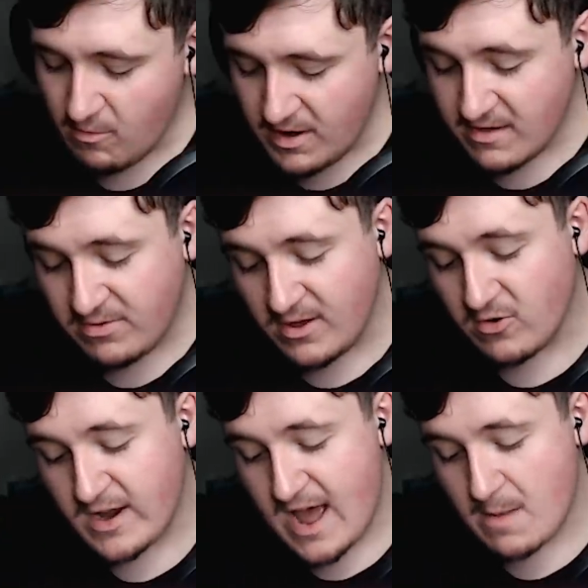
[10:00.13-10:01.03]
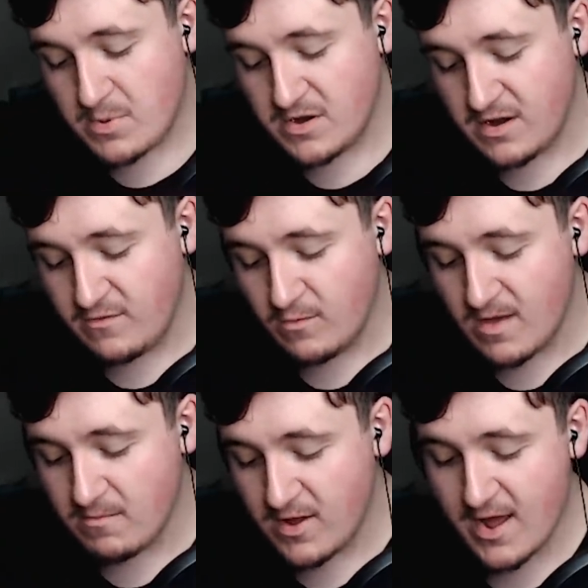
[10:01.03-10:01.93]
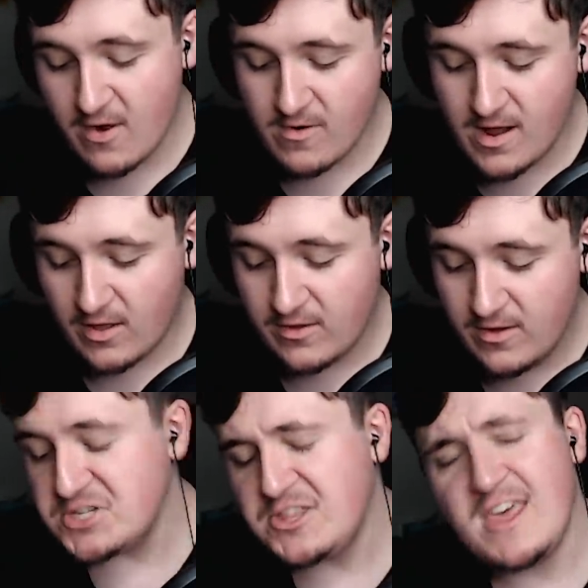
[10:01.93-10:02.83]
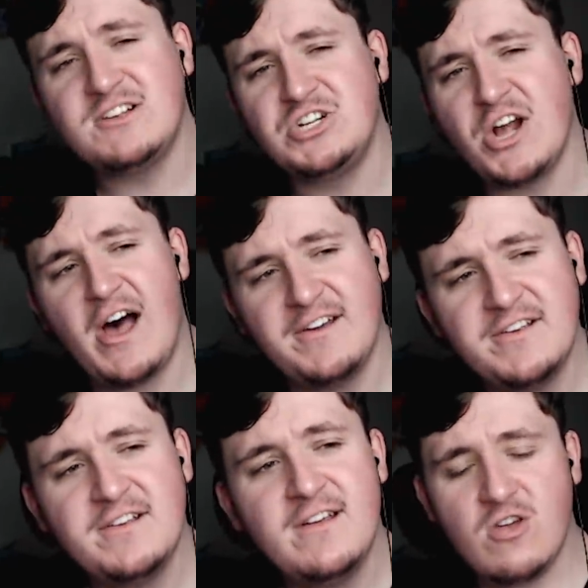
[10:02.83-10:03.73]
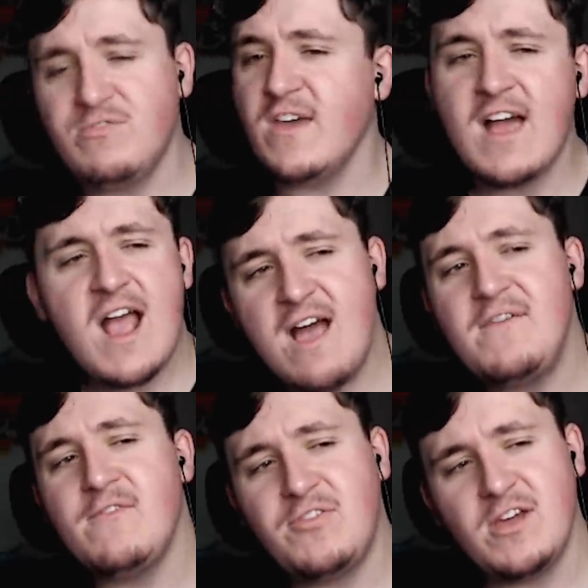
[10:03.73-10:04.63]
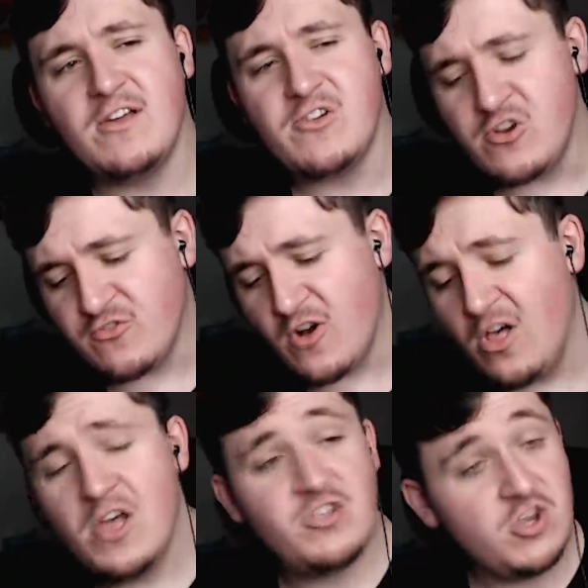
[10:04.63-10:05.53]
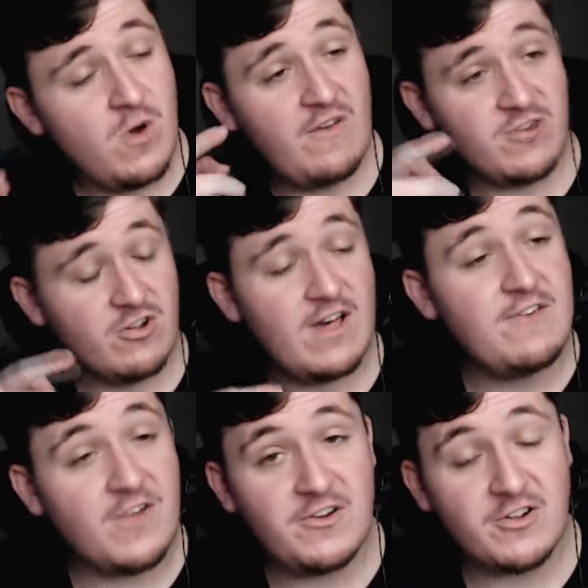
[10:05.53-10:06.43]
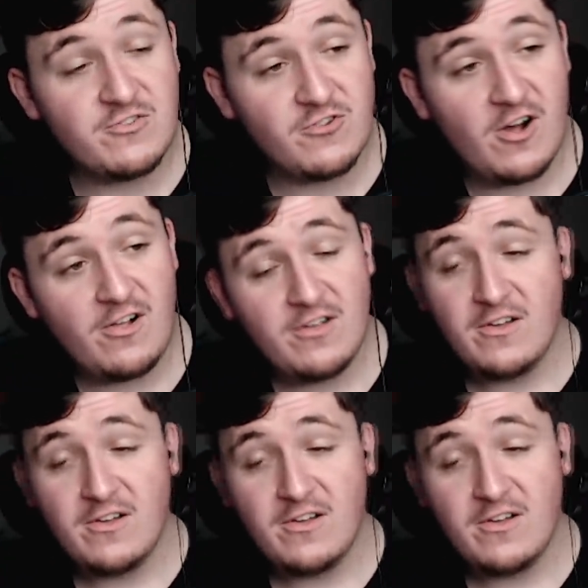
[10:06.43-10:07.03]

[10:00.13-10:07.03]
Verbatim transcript: What do you, what do you think would happen if you met me IRL? What do you think, John? Do you think I have everything under control? Do you have your life under control?